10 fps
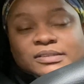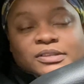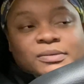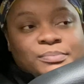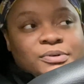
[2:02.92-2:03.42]

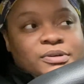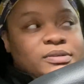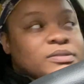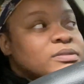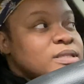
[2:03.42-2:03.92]
other book
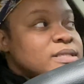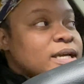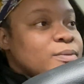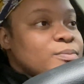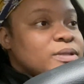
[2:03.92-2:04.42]
the
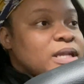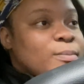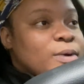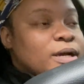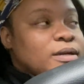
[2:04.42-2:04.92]
second one that i'm
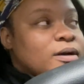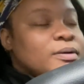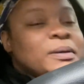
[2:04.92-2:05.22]
working on